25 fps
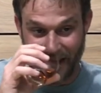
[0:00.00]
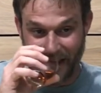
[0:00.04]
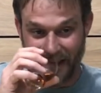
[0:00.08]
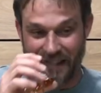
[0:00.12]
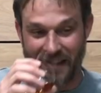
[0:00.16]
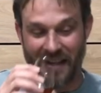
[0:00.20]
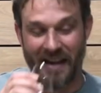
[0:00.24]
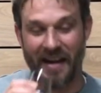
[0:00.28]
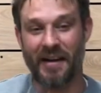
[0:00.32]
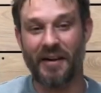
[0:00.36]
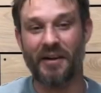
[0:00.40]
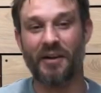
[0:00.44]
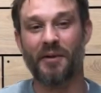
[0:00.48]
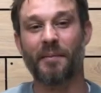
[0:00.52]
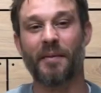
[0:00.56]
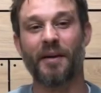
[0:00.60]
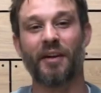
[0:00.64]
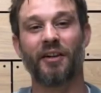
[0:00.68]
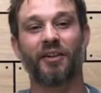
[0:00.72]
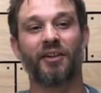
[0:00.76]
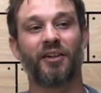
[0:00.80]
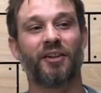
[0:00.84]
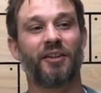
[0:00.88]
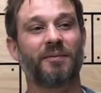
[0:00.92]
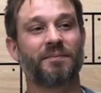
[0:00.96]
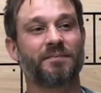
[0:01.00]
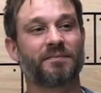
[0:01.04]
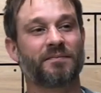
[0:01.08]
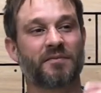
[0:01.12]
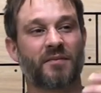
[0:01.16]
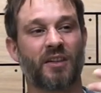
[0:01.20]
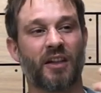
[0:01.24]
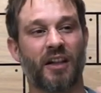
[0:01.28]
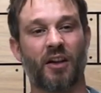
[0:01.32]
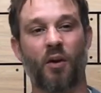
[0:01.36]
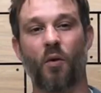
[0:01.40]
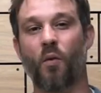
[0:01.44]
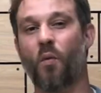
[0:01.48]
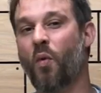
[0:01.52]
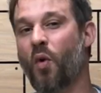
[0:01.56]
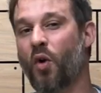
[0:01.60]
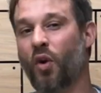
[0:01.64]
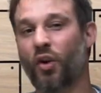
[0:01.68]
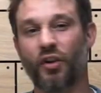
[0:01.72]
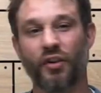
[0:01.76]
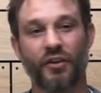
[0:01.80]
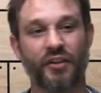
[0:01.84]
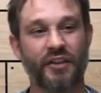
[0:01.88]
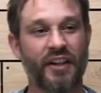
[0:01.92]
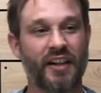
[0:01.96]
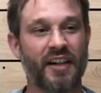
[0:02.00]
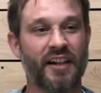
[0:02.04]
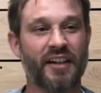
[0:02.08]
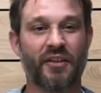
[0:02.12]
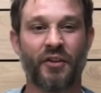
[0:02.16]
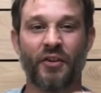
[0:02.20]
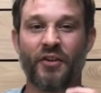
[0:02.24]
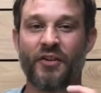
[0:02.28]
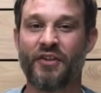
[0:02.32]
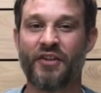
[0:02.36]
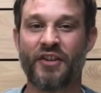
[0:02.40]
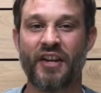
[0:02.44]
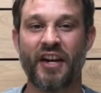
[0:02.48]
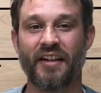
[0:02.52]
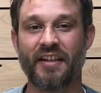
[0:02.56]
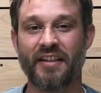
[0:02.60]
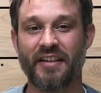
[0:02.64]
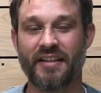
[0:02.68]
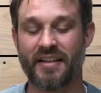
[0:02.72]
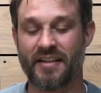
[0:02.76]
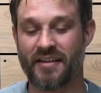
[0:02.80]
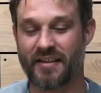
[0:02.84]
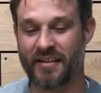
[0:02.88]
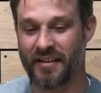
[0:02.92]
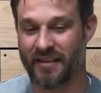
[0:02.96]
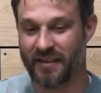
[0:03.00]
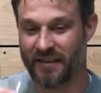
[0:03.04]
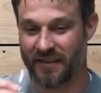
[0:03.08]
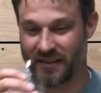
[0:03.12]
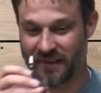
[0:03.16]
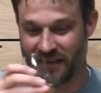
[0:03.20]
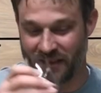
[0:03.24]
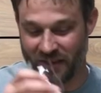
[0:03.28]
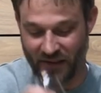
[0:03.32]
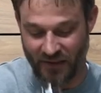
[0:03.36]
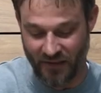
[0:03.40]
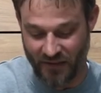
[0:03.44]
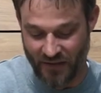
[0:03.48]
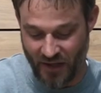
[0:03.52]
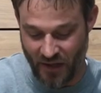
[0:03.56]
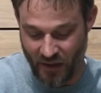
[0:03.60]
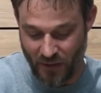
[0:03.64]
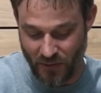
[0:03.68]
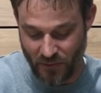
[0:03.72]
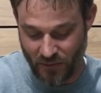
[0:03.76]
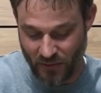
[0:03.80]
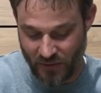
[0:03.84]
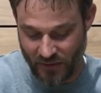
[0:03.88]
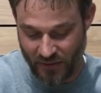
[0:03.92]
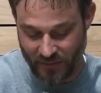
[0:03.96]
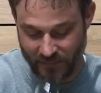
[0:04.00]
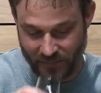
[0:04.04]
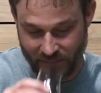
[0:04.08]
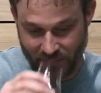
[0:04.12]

caramel, like a walnut or nuttiness to the nose.